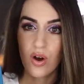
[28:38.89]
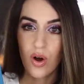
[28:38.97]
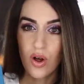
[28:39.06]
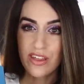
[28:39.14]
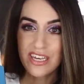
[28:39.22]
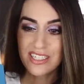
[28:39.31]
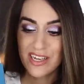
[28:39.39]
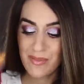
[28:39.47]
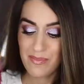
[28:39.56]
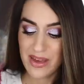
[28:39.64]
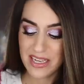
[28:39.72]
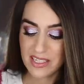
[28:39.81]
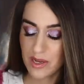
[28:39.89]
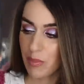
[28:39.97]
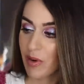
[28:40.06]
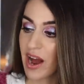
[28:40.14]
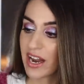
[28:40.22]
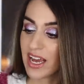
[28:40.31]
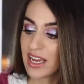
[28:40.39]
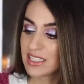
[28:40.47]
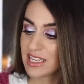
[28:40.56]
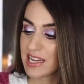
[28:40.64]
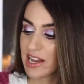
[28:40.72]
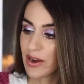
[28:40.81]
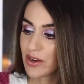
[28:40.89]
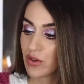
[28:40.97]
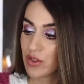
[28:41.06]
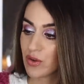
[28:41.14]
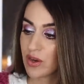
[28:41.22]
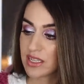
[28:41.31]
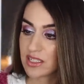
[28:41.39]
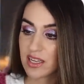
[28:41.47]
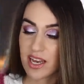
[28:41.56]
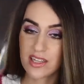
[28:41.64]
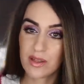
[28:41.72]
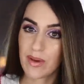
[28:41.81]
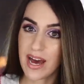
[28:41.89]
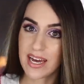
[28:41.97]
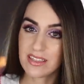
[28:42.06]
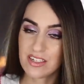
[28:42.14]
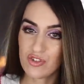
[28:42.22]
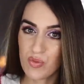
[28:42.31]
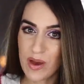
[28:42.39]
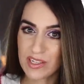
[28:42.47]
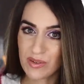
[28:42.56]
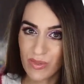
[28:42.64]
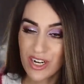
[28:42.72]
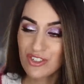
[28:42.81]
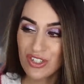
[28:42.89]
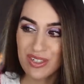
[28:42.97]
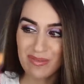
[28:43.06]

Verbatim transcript: all these amazing products, and now I know that you guys can get them at TJ Maxx and Marshalls.